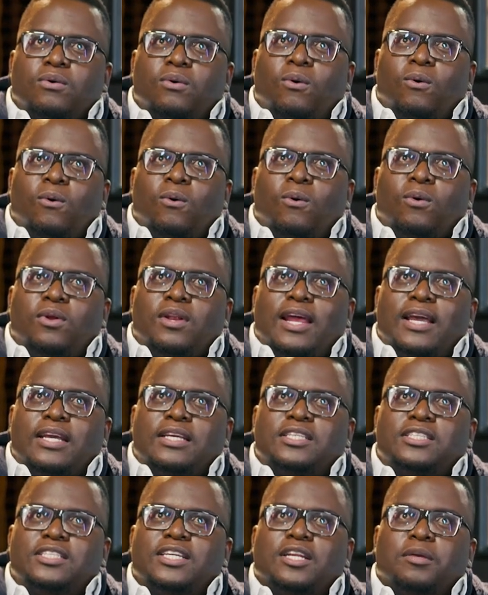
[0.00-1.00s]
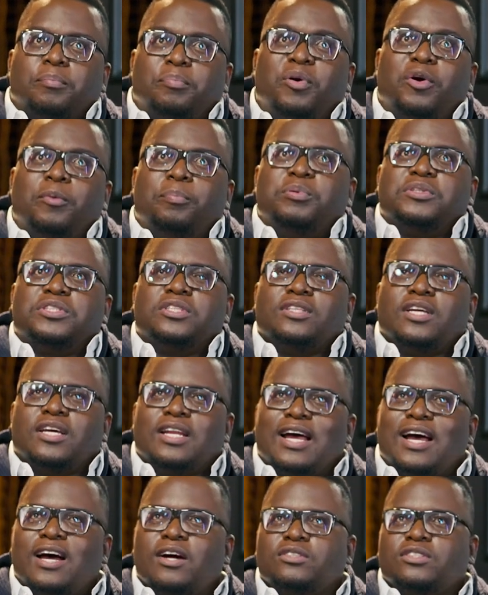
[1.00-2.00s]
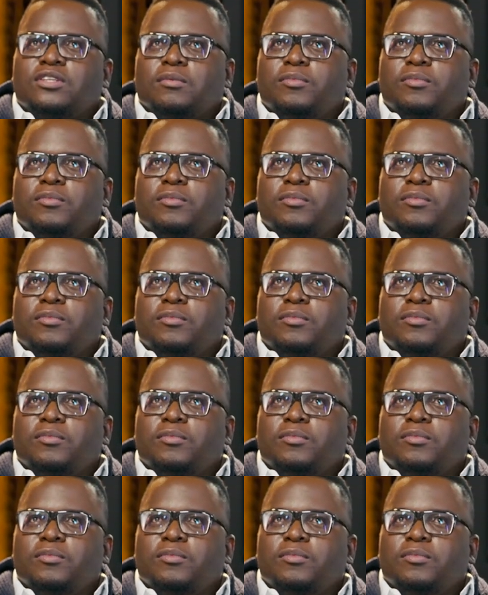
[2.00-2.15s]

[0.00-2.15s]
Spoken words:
or like she had a purpose in that house?